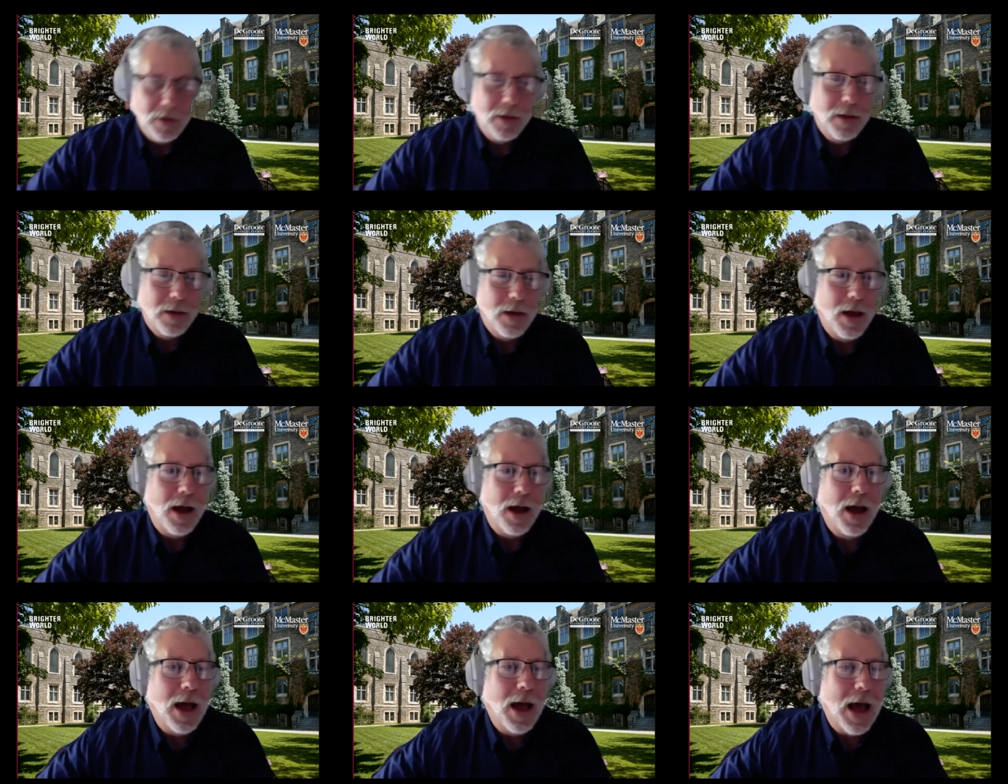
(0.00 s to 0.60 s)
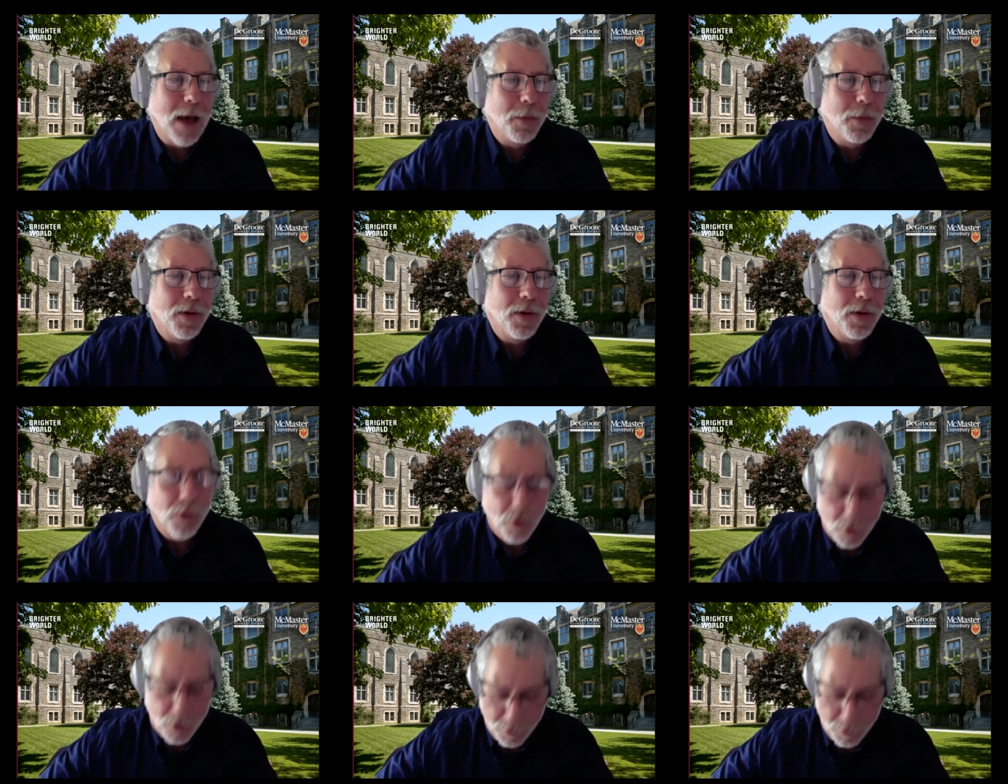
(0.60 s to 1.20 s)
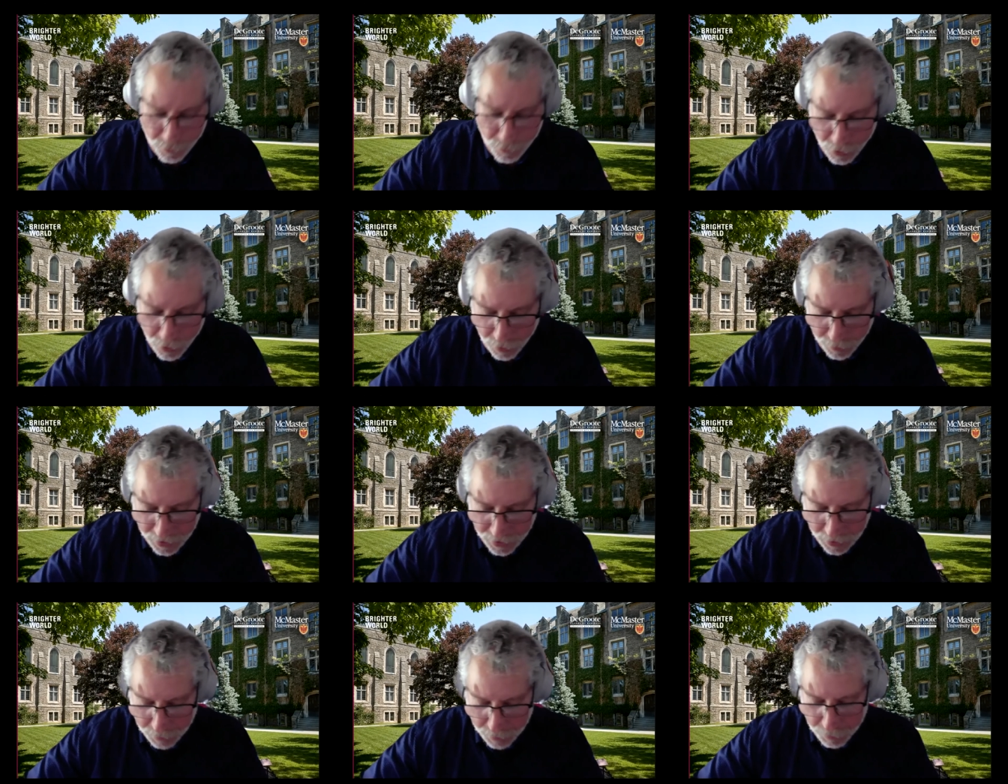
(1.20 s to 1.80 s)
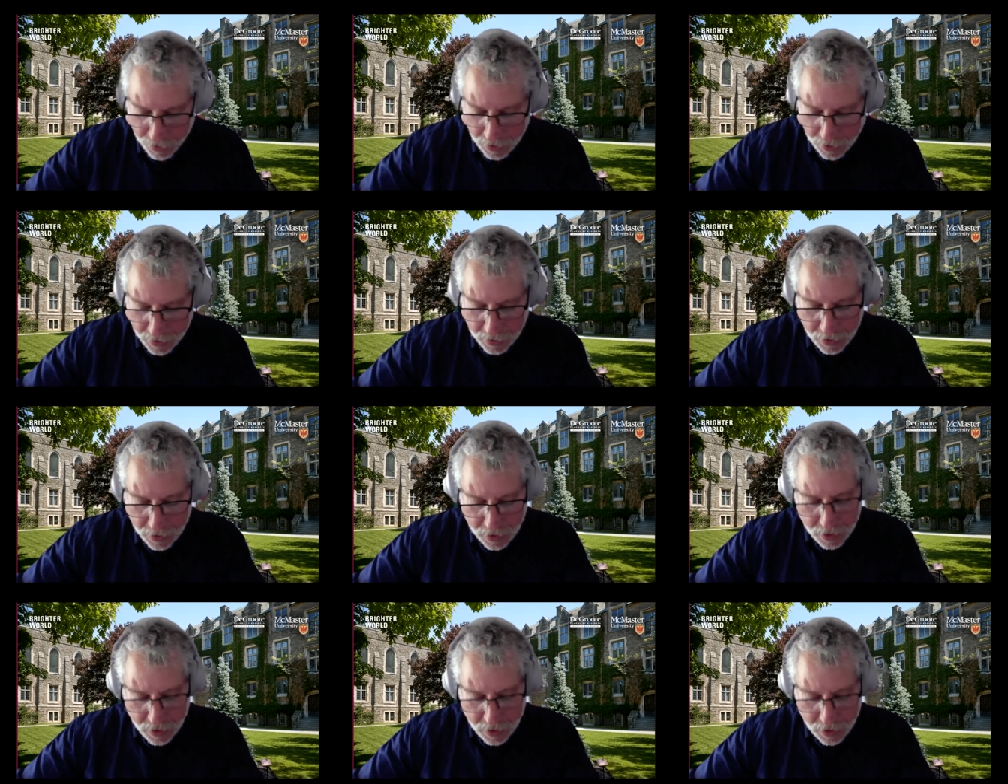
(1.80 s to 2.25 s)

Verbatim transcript: uh, habit we're all forming, but